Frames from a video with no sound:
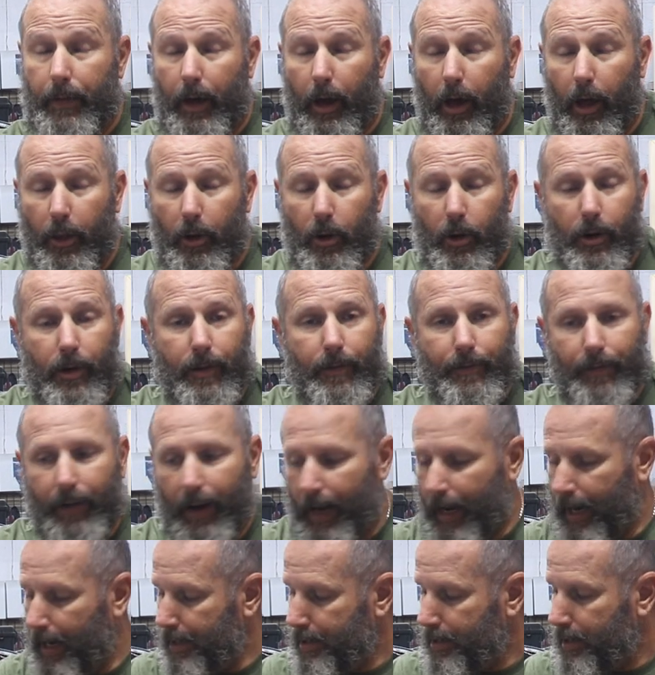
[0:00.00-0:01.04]
other
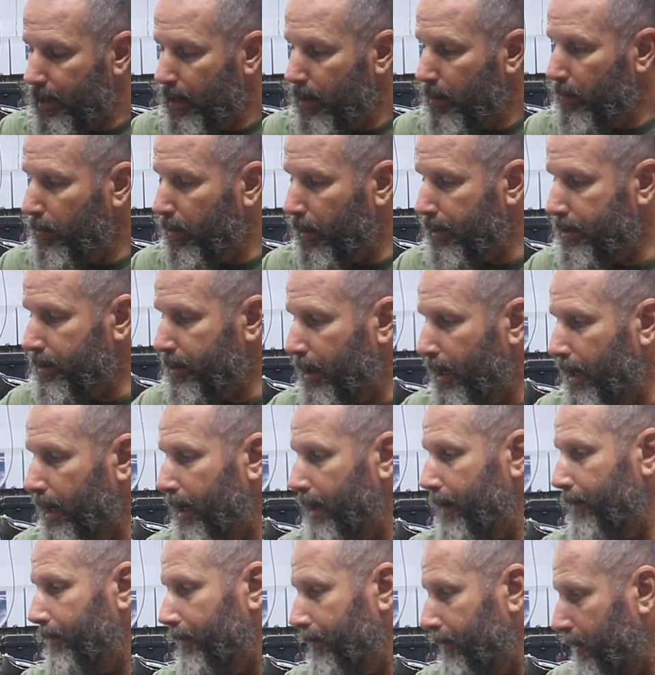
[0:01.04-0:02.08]
finds. But
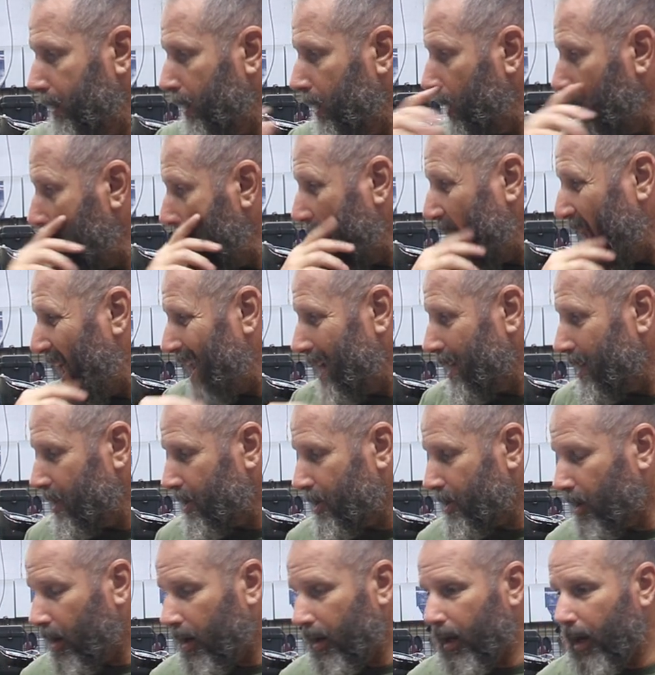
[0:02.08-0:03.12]
to
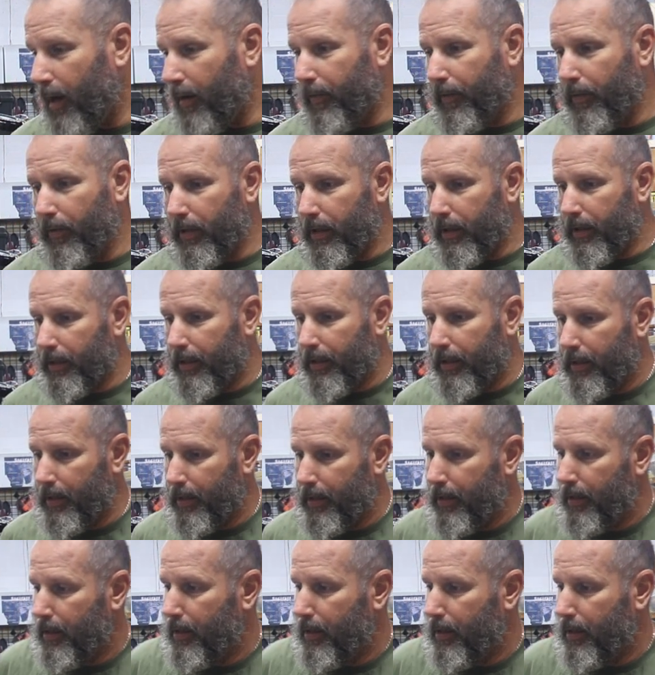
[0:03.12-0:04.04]
start off with,